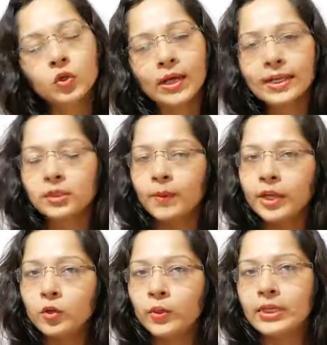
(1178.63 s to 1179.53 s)
So I'll
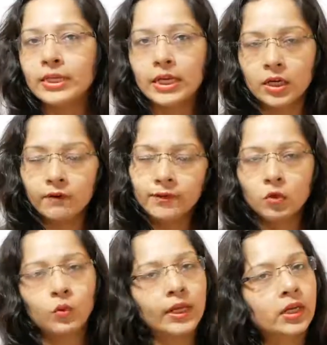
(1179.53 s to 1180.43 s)
explain you heating curve,
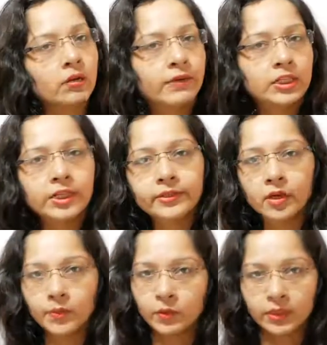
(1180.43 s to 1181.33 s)
the cooling curve is just
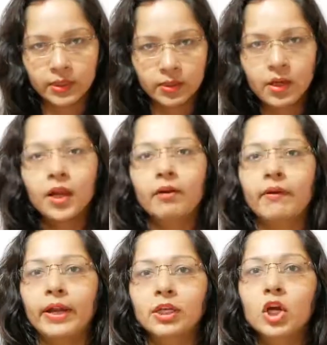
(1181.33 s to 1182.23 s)
the opposite,
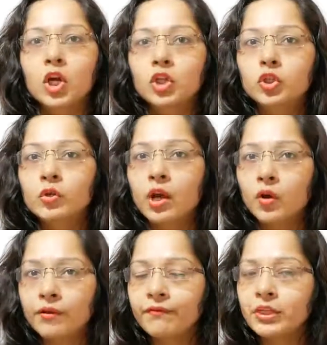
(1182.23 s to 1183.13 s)
right? So
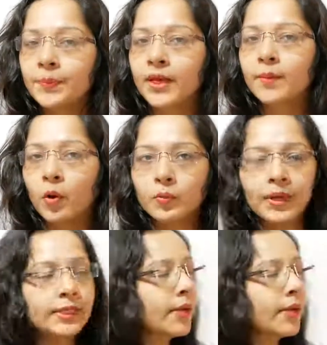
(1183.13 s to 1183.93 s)
now if we speak about